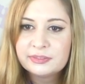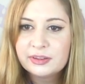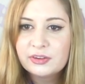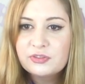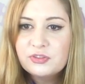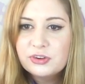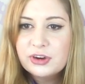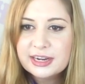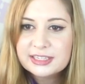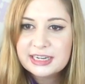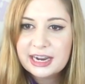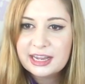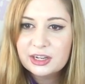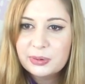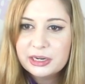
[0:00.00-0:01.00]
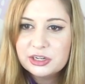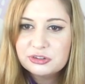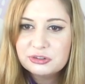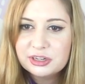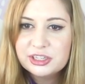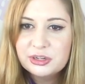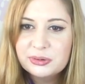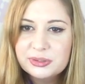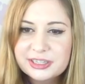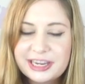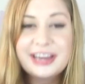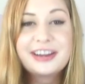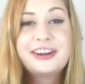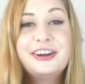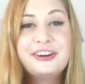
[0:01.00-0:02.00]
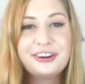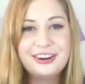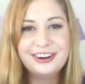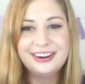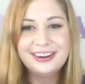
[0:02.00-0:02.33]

For next Halloween, dress you as a kangaroo.